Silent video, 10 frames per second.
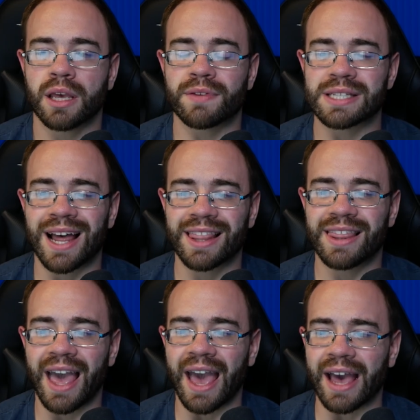if it's not
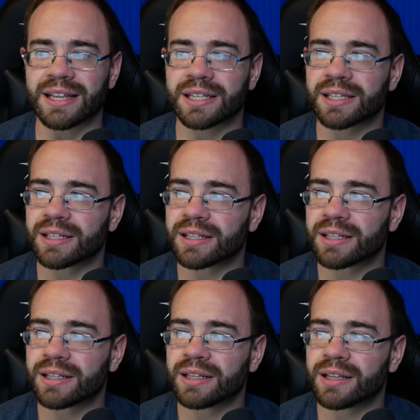that,
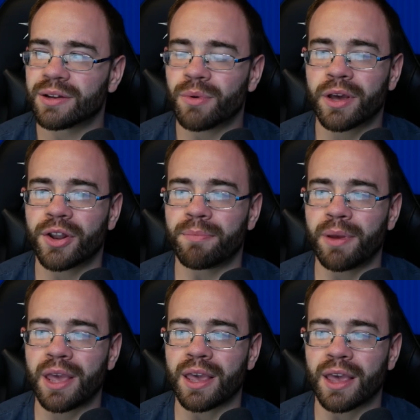what could it
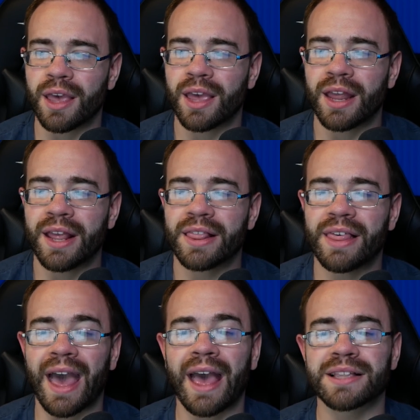be?
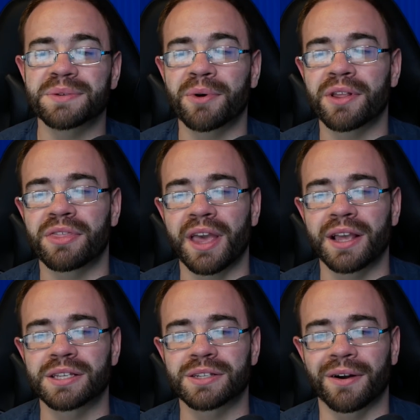That's where
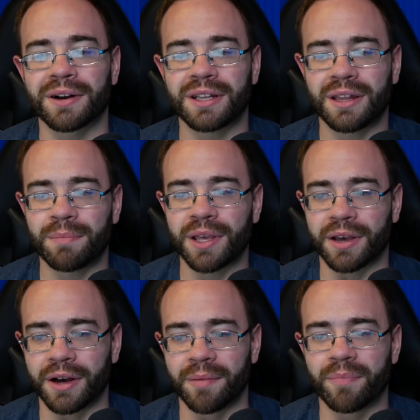things start to
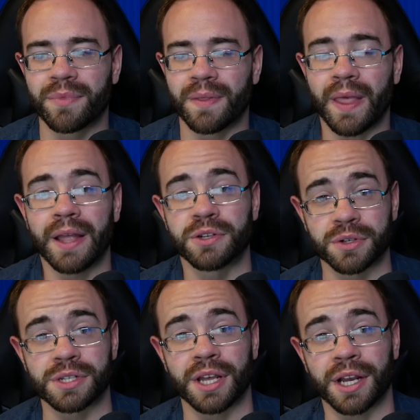become
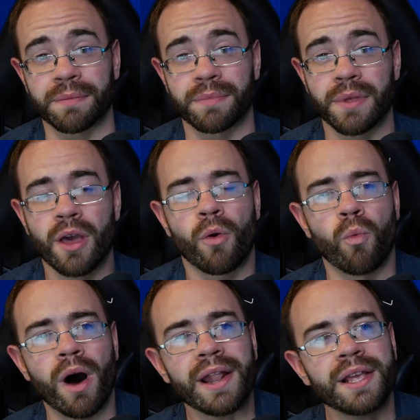interesting.
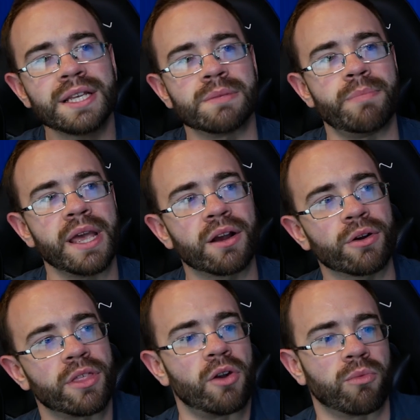What is
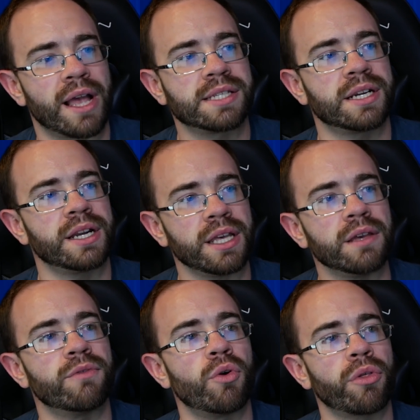bigger than Resident
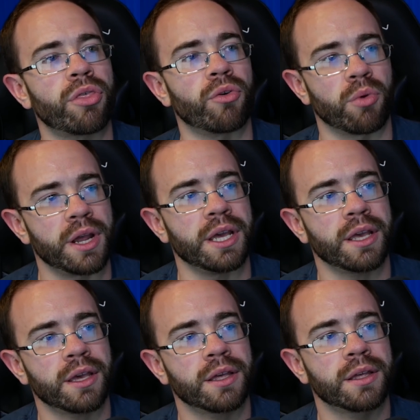Evil
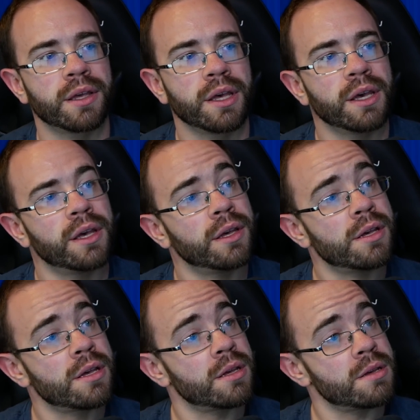3?
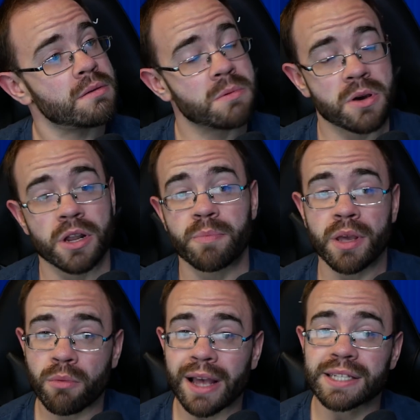Could it
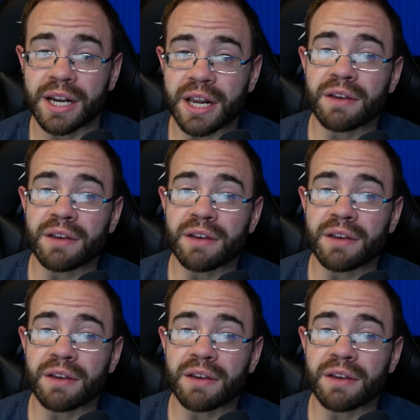be Resident